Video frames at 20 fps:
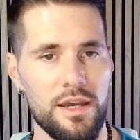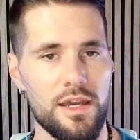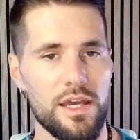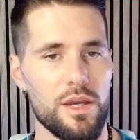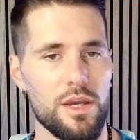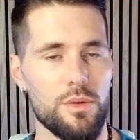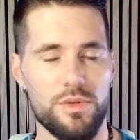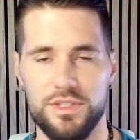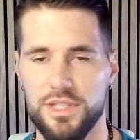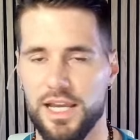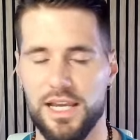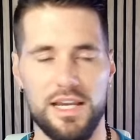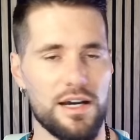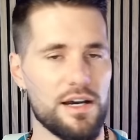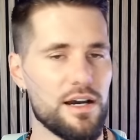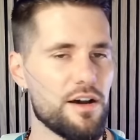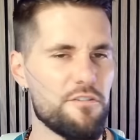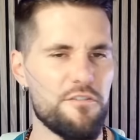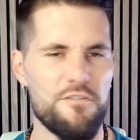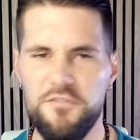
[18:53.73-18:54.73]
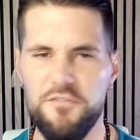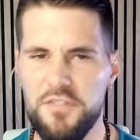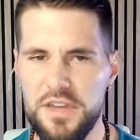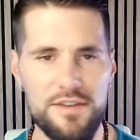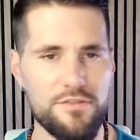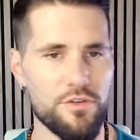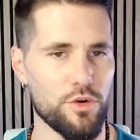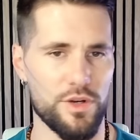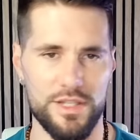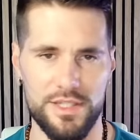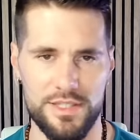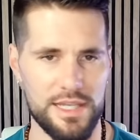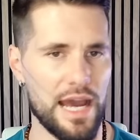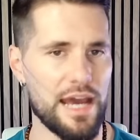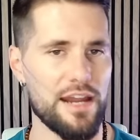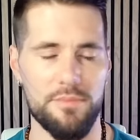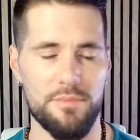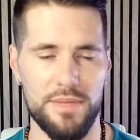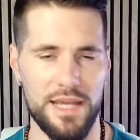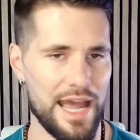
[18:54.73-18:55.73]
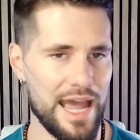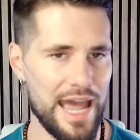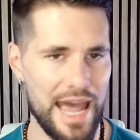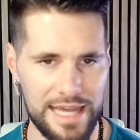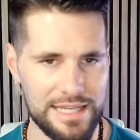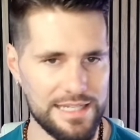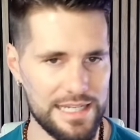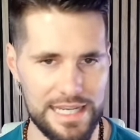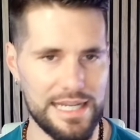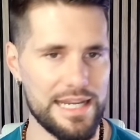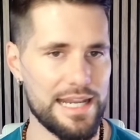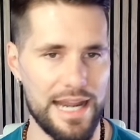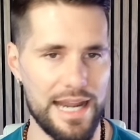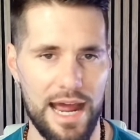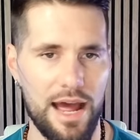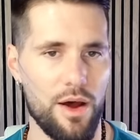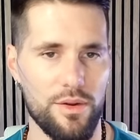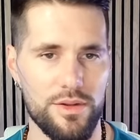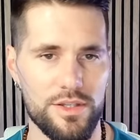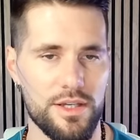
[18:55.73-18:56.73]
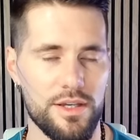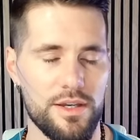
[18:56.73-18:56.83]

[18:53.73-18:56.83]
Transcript: It was like a, a fever inside of me. I had to get it out.